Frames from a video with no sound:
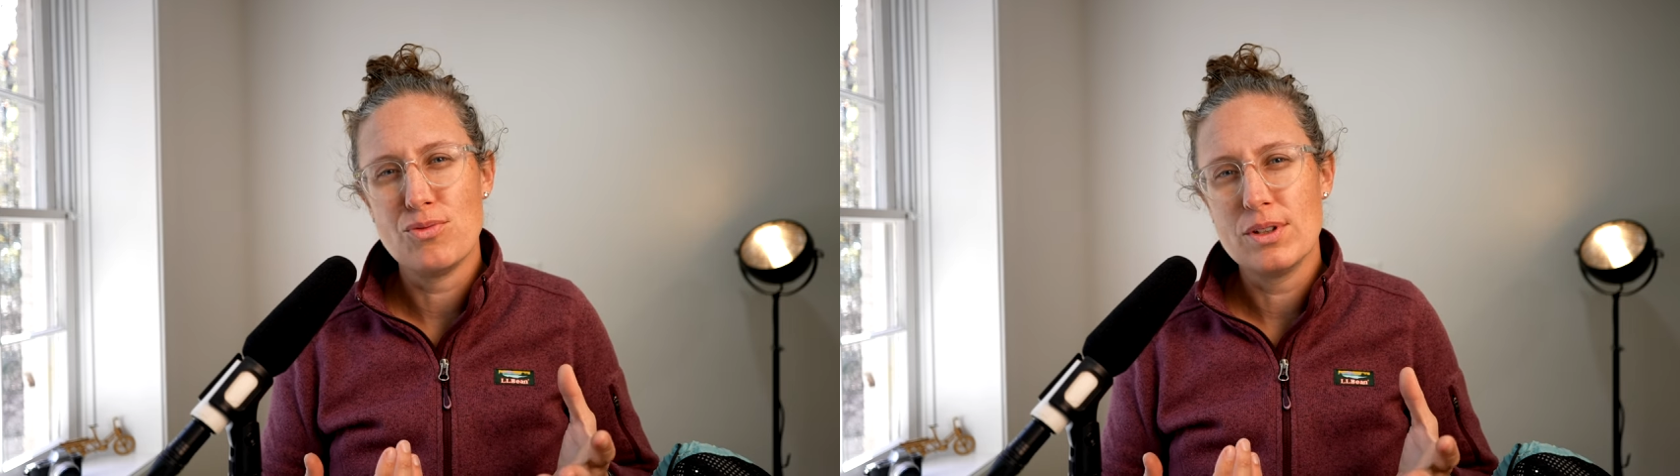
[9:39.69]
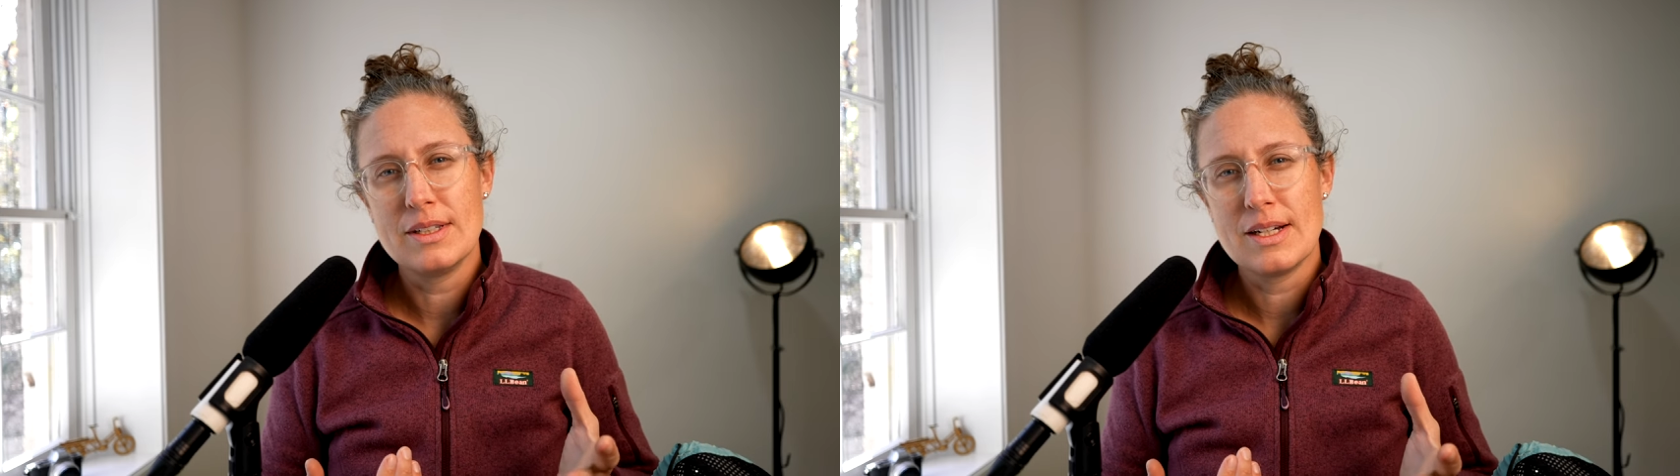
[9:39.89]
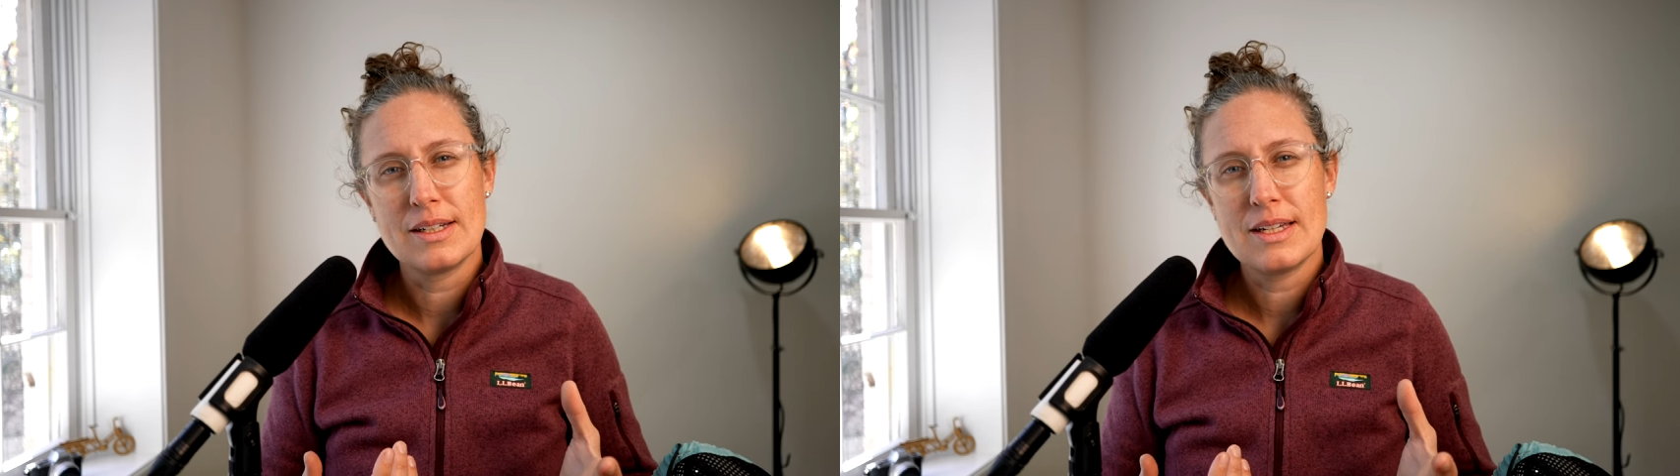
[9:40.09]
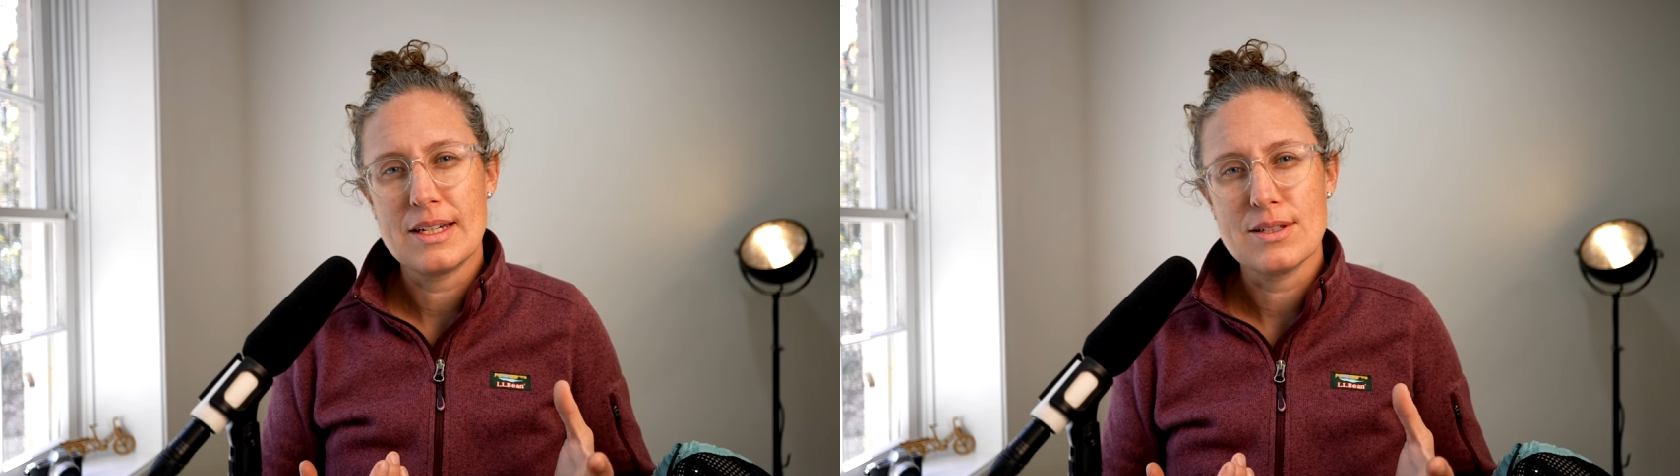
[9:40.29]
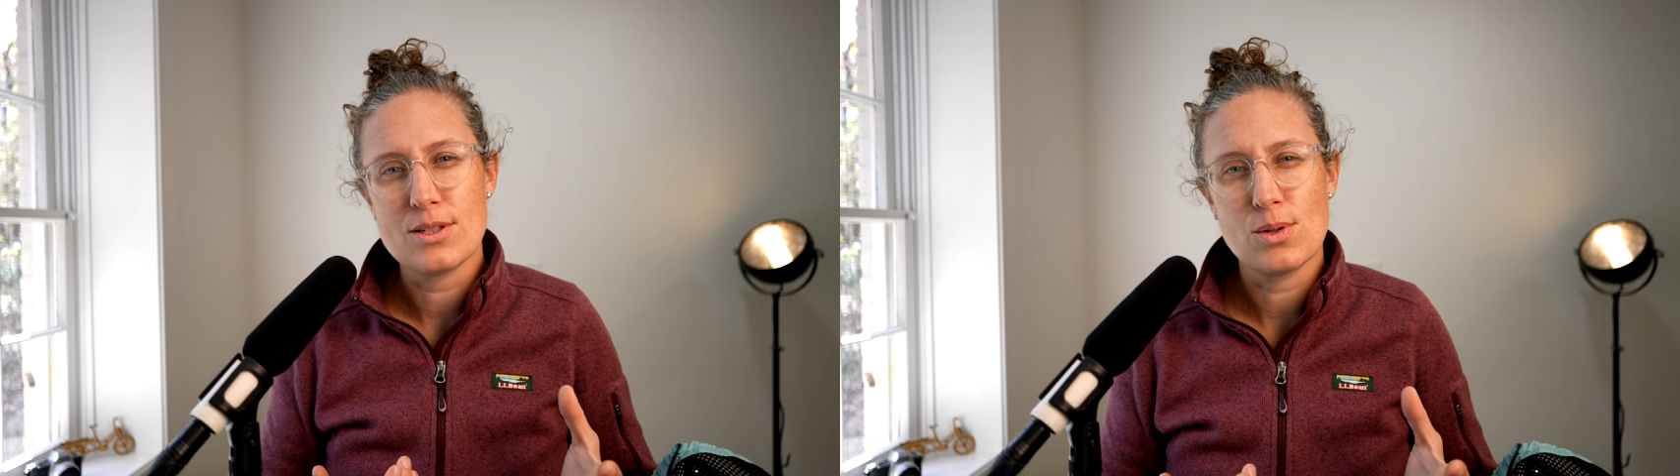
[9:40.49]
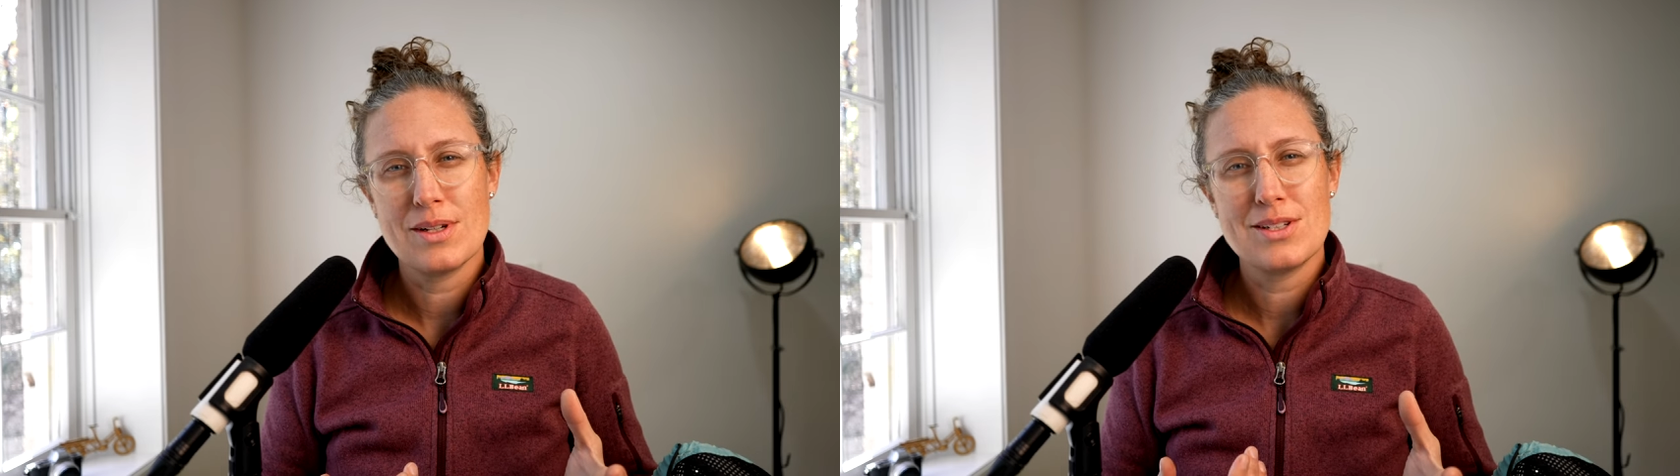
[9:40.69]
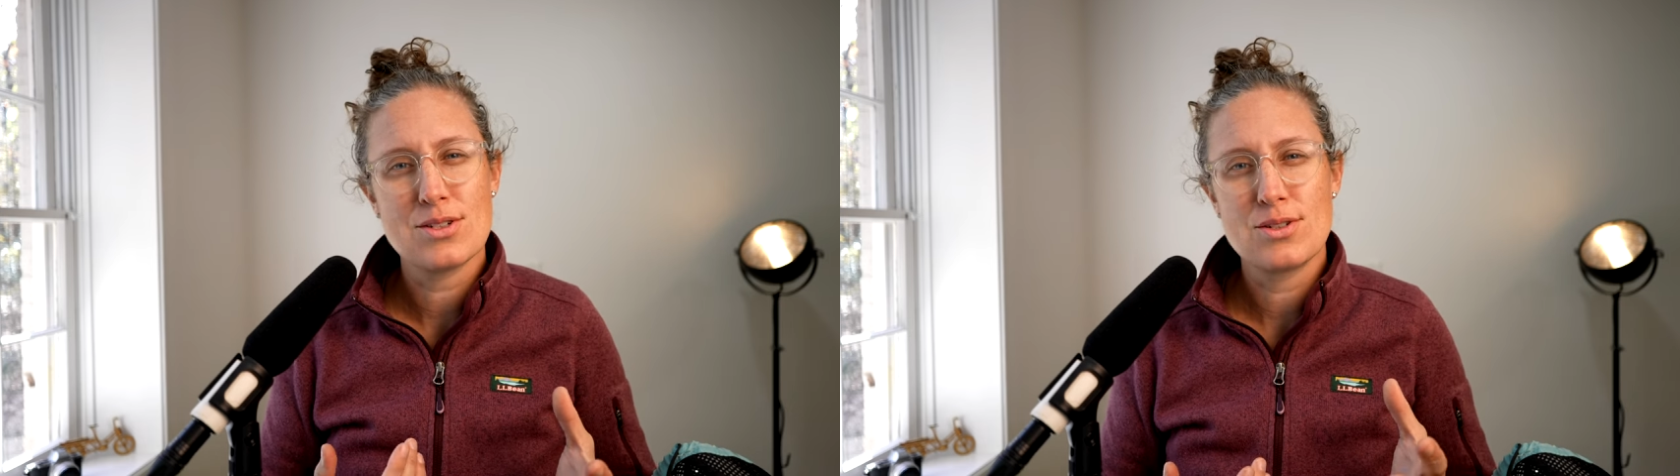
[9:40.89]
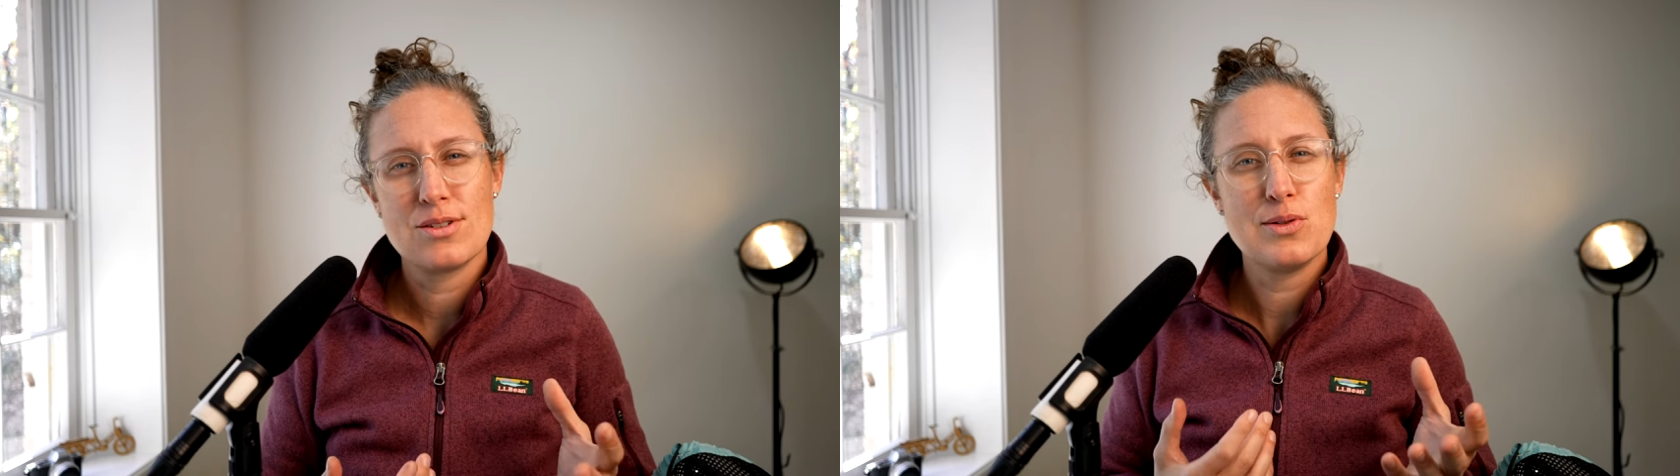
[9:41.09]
really young kids, so I just